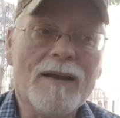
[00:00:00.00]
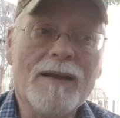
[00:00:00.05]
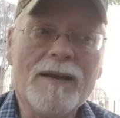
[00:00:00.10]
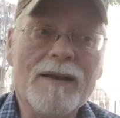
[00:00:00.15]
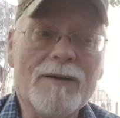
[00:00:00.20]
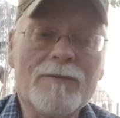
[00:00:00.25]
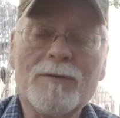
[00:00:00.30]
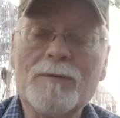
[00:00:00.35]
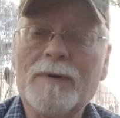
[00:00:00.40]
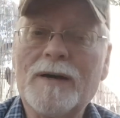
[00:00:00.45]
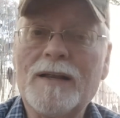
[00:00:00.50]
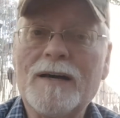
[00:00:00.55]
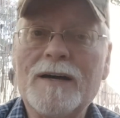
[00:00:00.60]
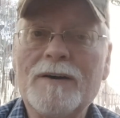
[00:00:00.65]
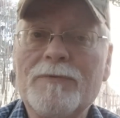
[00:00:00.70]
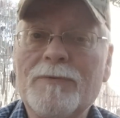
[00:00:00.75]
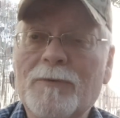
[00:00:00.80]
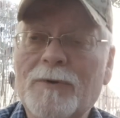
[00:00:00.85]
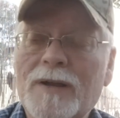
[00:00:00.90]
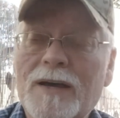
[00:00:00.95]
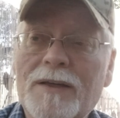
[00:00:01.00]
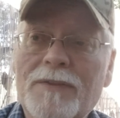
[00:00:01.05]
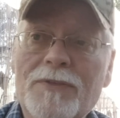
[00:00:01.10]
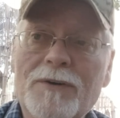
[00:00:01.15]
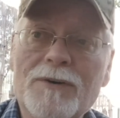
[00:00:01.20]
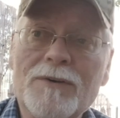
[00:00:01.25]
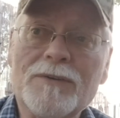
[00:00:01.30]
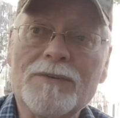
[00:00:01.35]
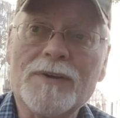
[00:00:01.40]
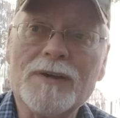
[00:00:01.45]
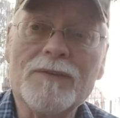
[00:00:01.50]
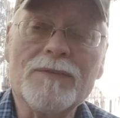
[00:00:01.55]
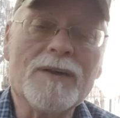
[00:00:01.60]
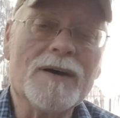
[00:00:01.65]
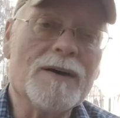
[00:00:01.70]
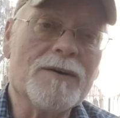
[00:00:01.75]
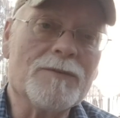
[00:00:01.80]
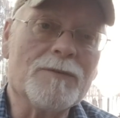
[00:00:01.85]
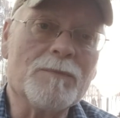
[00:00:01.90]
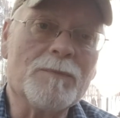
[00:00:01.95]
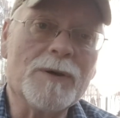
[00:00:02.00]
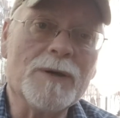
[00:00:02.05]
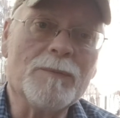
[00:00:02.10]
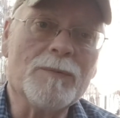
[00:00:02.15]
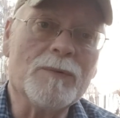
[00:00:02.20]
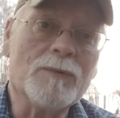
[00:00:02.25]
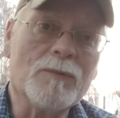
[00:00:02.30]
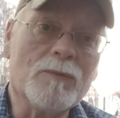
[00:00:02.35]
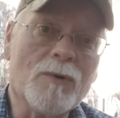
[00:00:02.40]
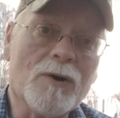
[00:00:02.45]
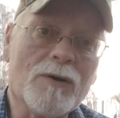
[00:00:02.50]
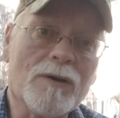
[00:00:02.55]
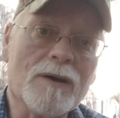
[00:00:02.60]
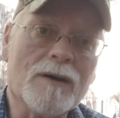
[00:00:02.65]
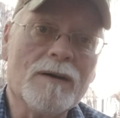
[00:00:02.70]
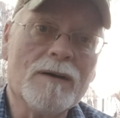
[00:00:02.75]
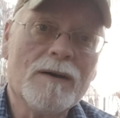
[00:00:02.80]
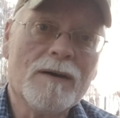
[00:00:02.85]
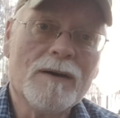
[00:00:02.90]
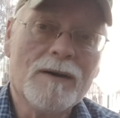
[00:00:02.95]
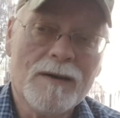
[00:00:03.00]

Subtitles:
Never in my life would I thought 10,000 people would want to